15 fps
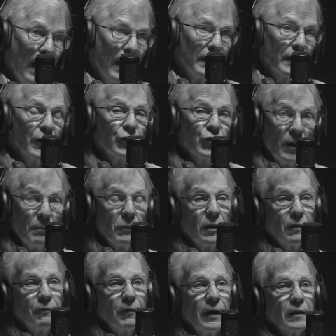I accepted
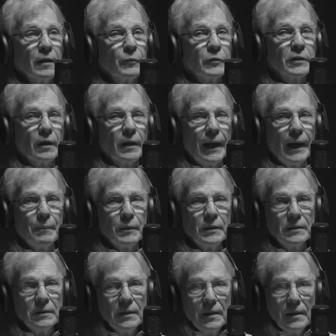the fact that it was going to
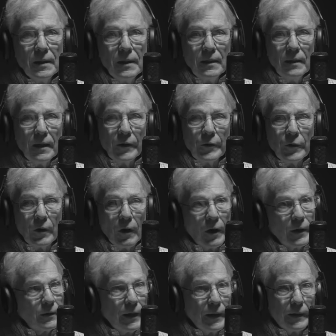happen. I knew
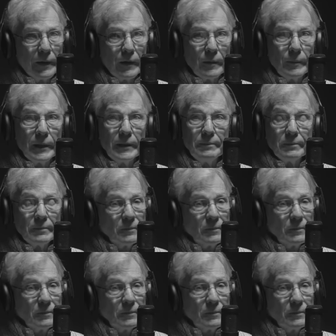God take care of me,